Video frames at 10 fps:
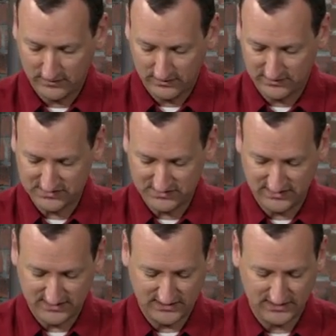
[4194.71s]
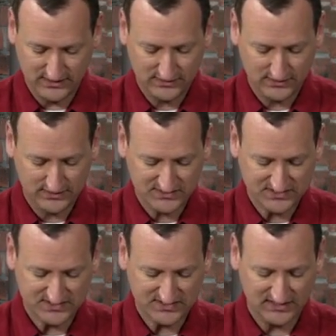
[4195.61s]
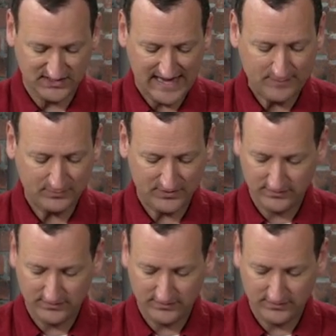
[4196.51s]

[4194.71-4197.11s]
is the slap